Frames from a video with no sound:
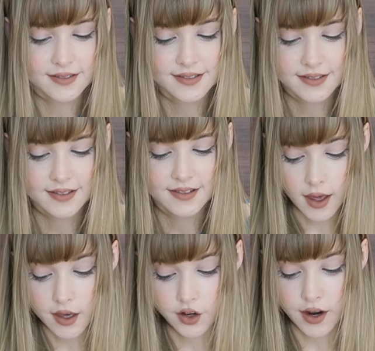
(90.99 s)

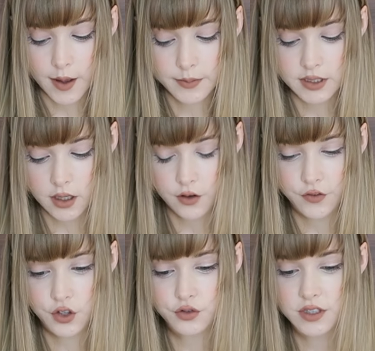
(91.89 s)
I grabbed a
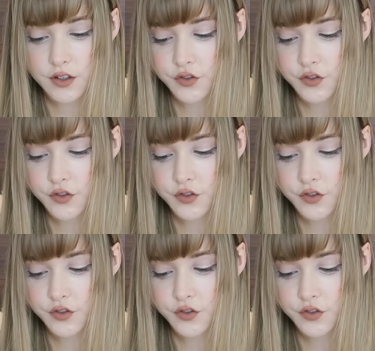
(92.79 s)
few